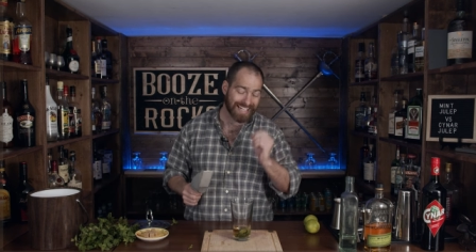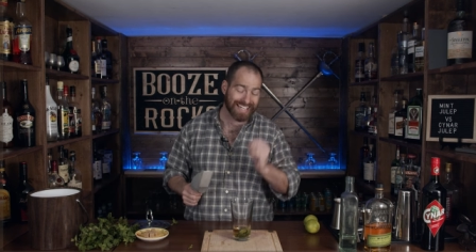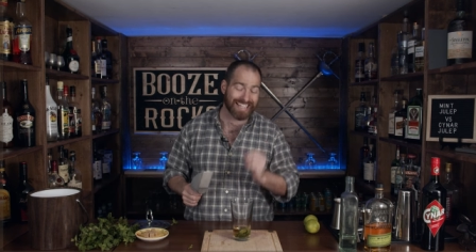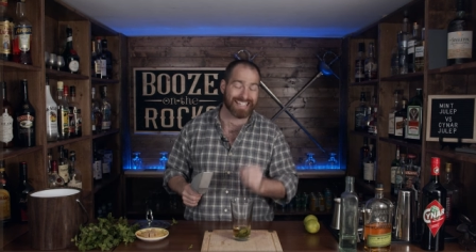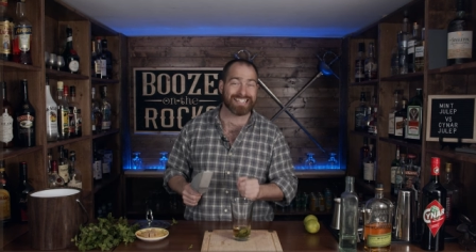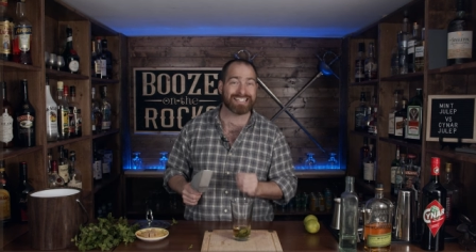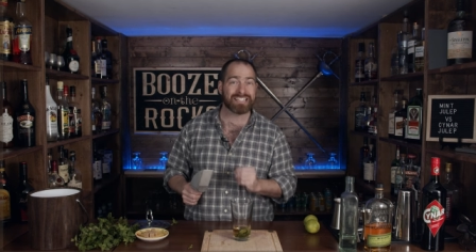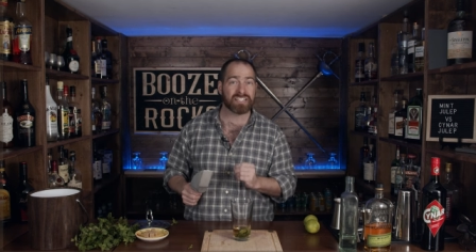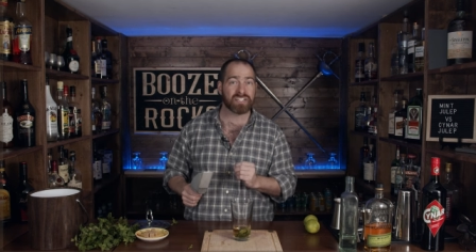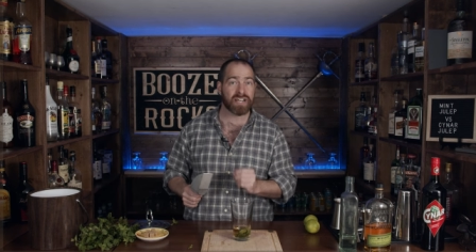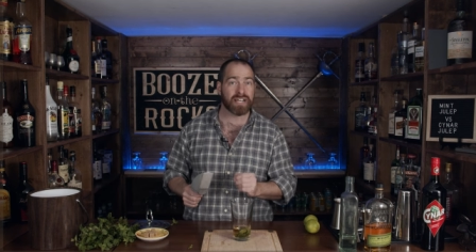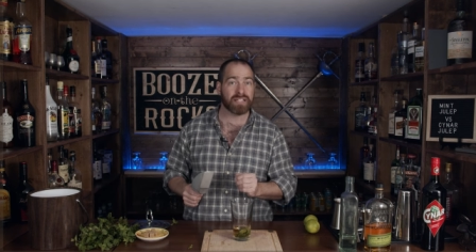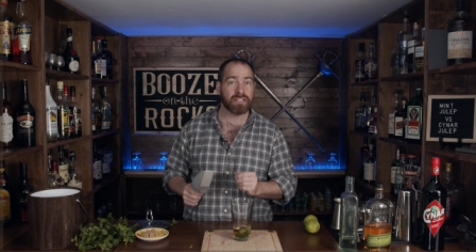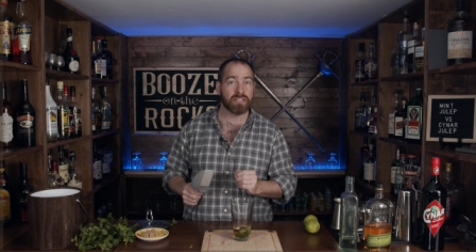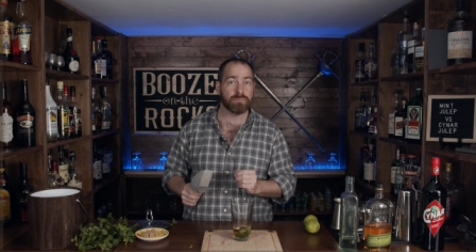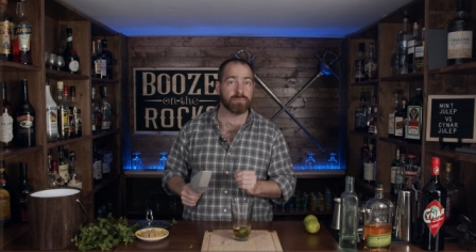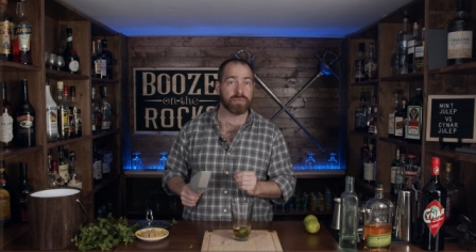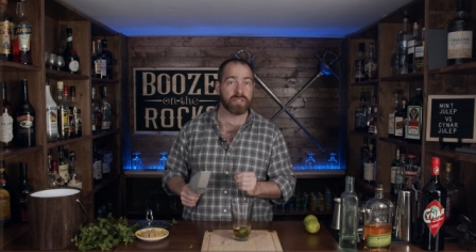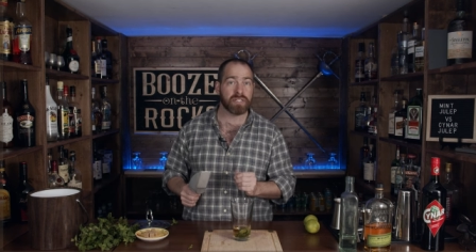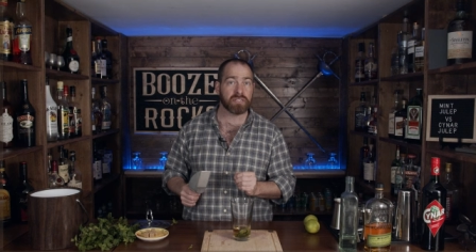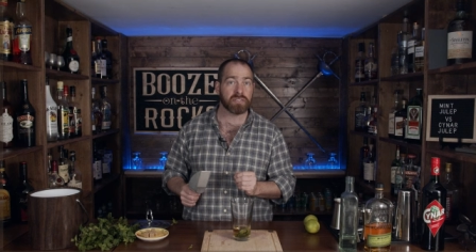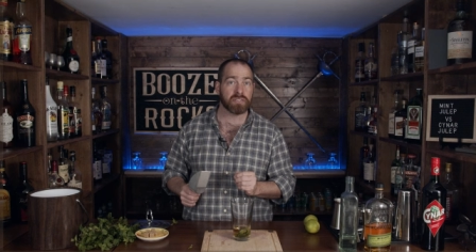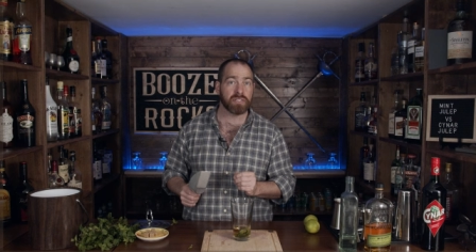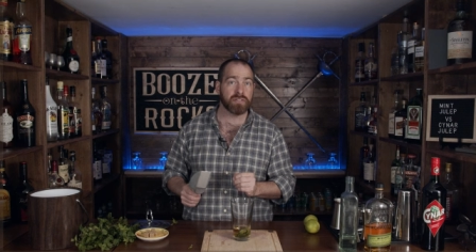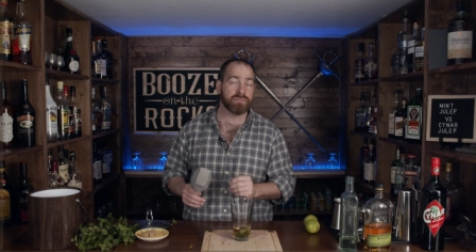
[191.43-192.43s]
inside the
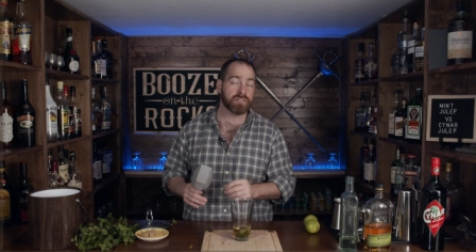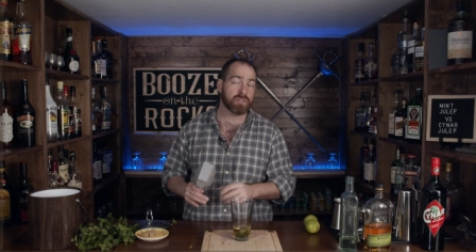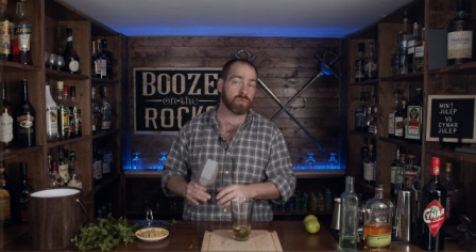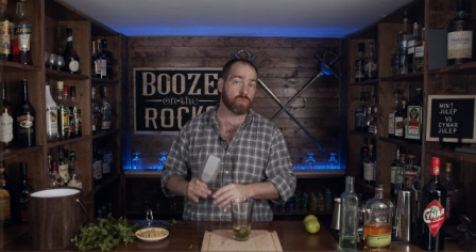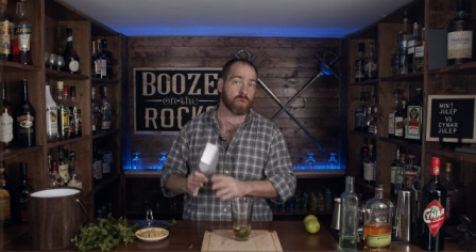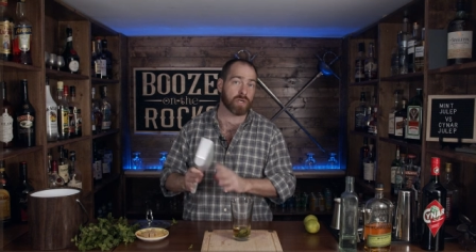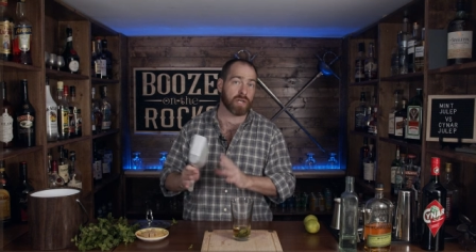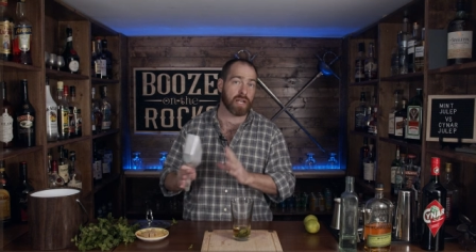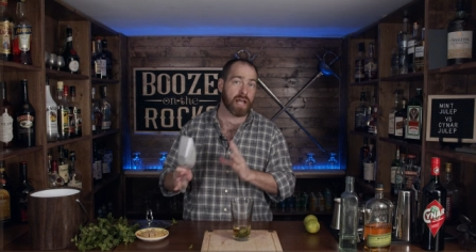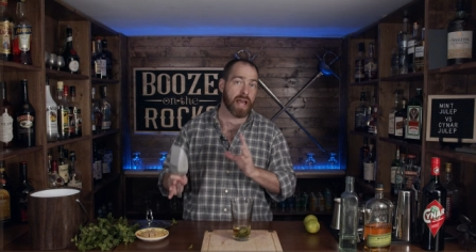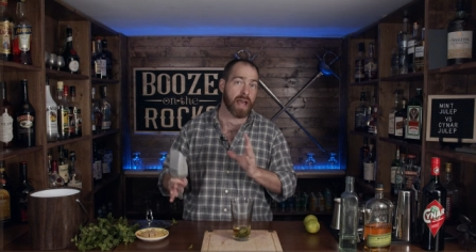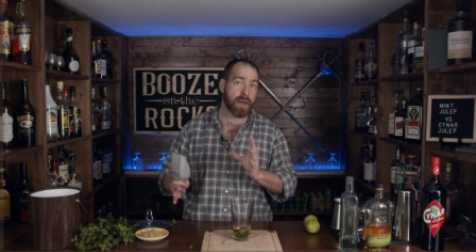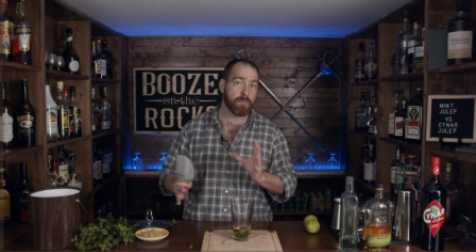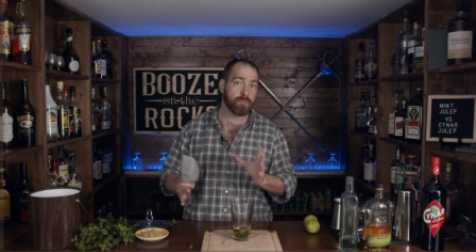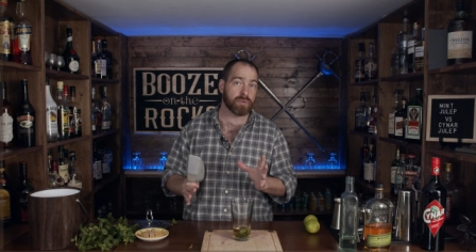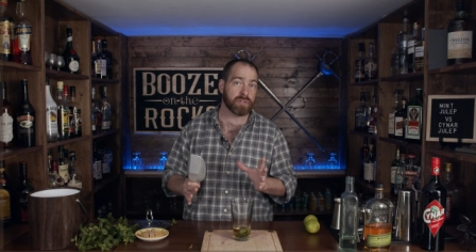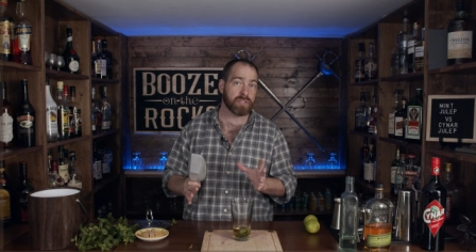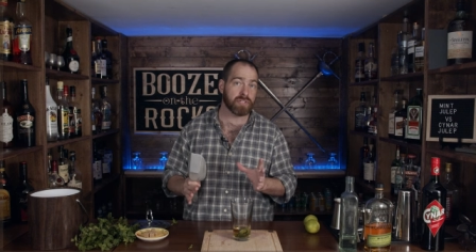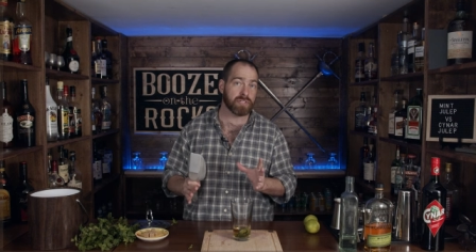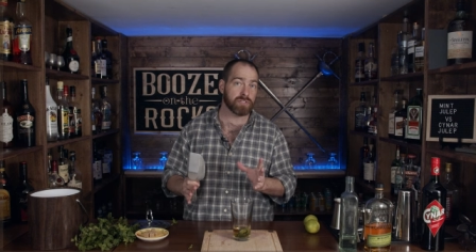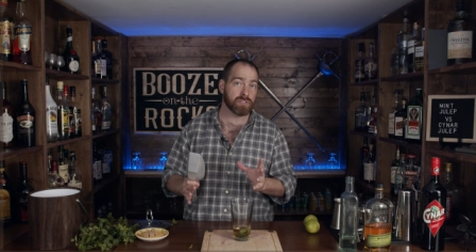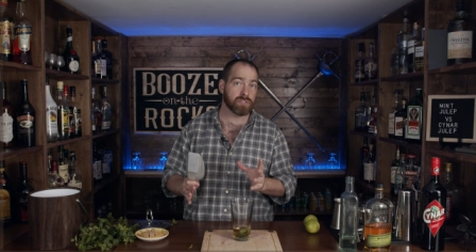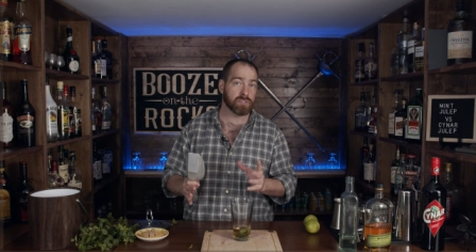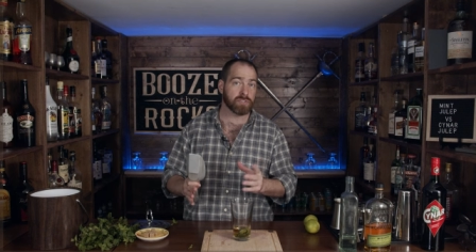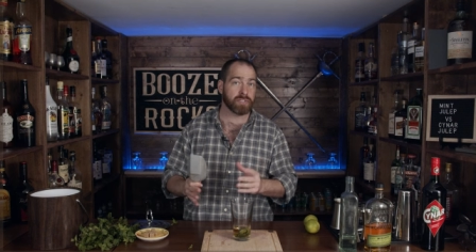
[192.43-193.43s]
mint leaves and what'll happen
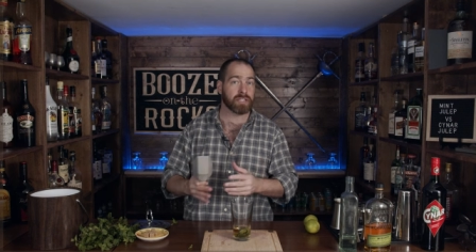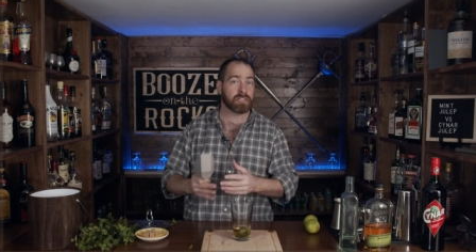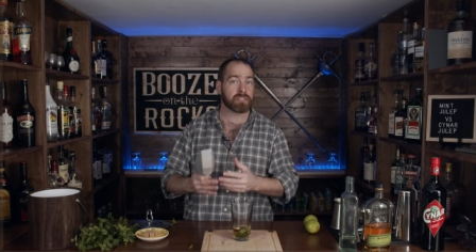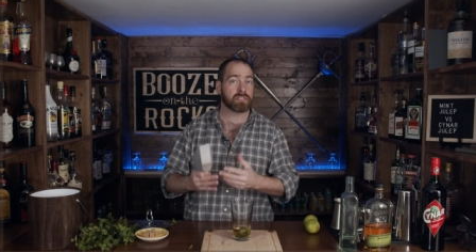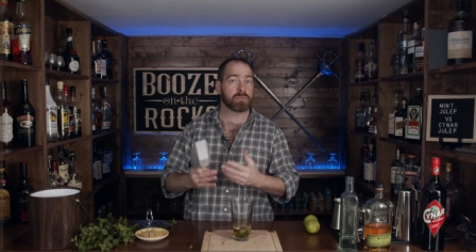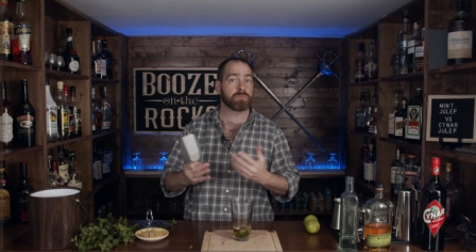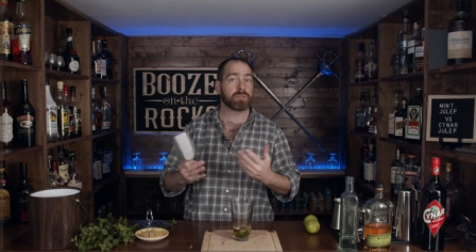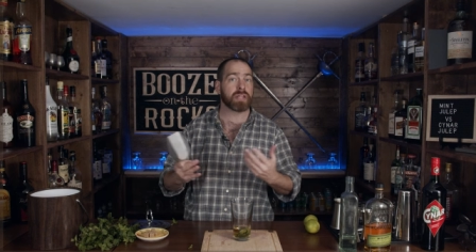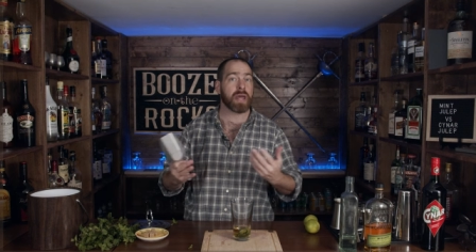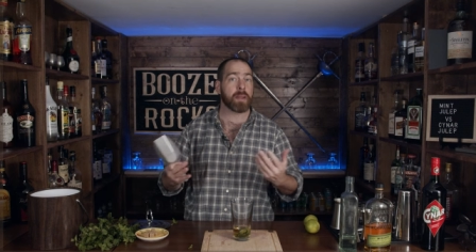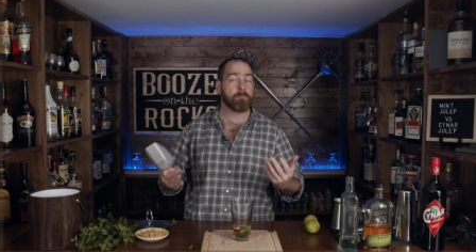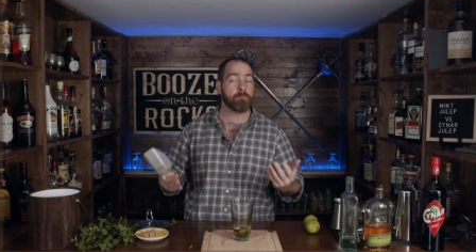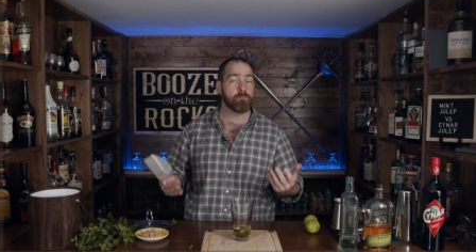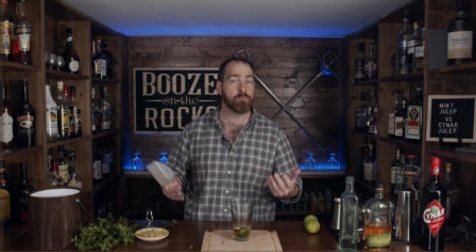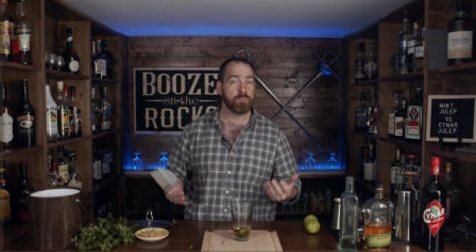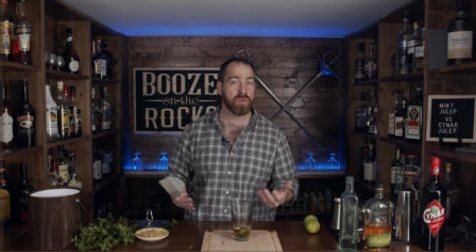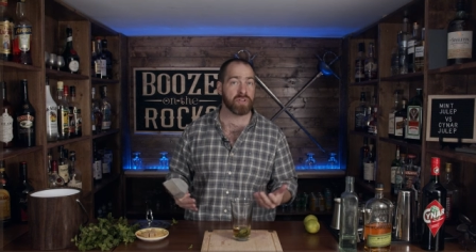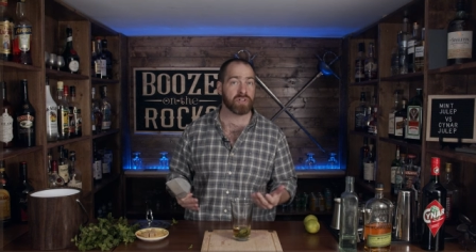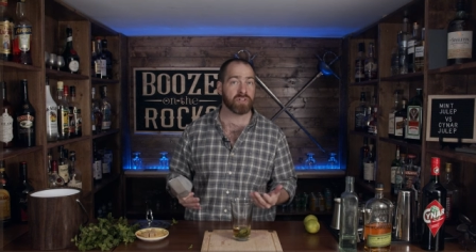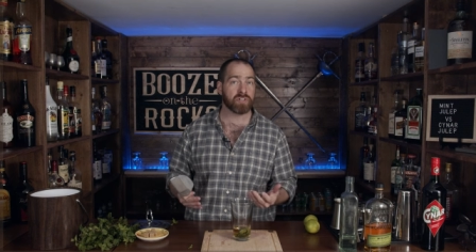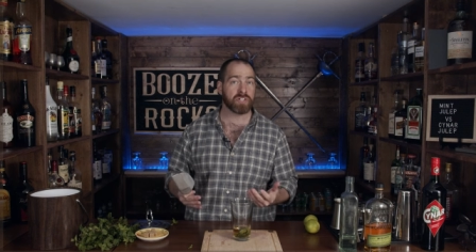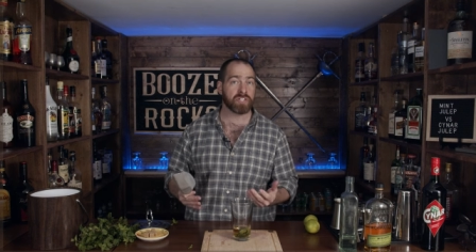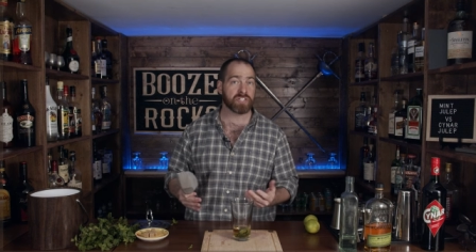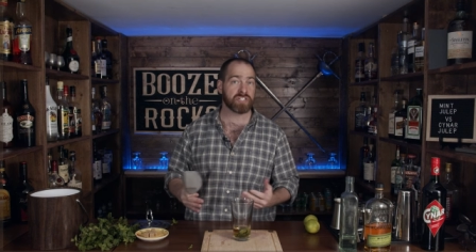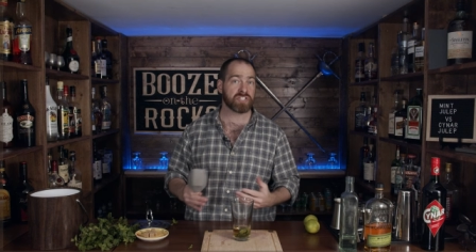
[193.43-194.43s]
is you'll get some of that
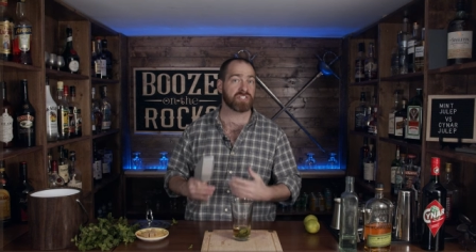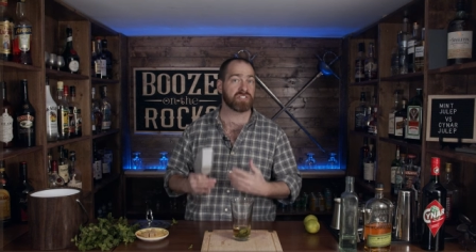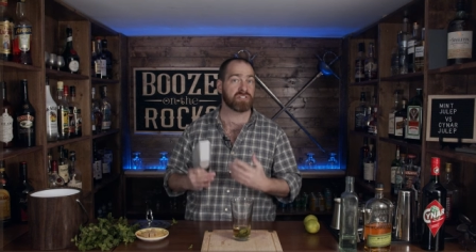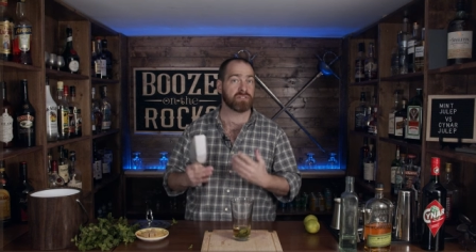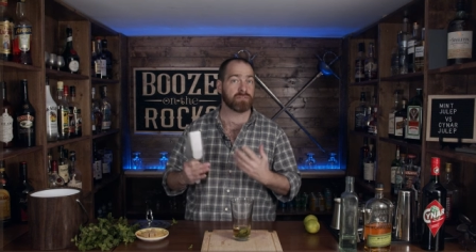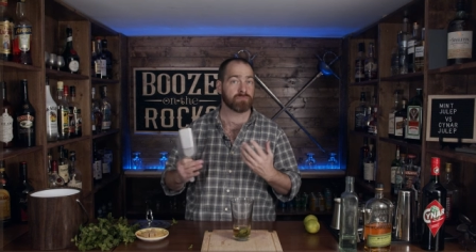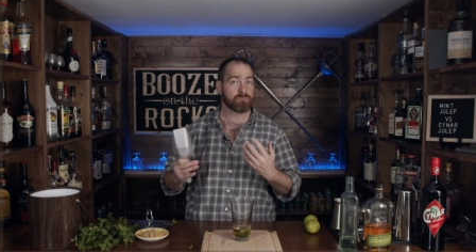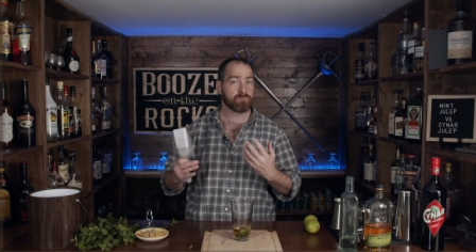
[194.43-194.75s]
bitterness